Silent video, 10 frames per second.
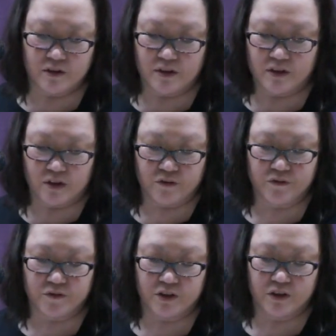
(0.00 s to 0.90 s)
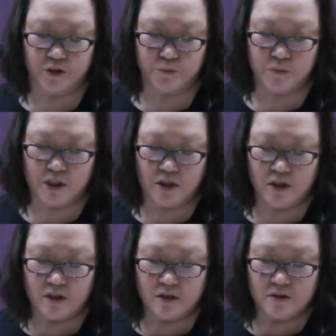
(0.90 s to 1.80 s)
enough for him
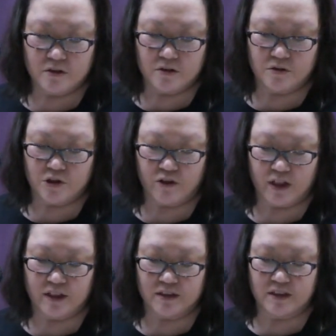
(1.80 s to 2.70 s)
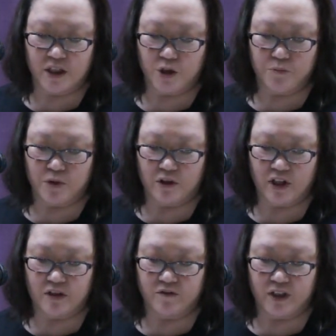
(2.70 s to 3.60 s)
to try not to get more
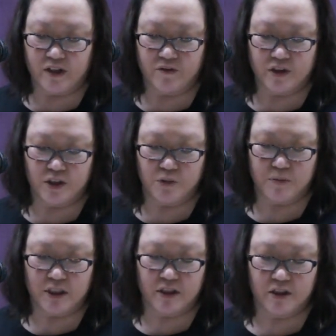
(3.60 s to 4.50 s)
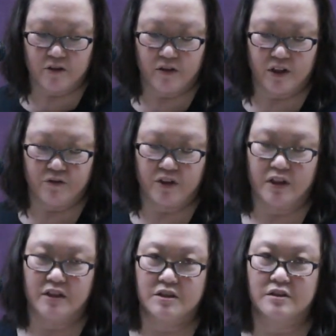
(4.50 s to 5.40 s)
out of life than immediate
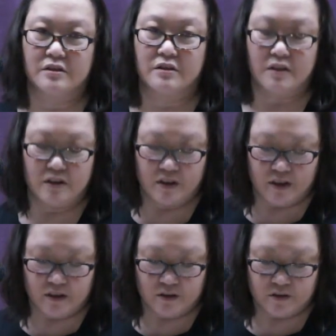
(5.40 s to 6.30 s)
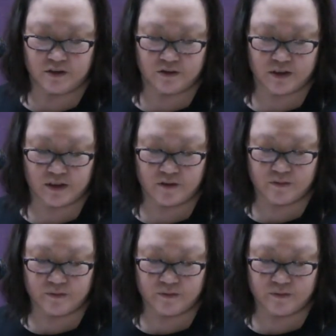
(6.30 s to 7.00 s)
gratification and light loyalty.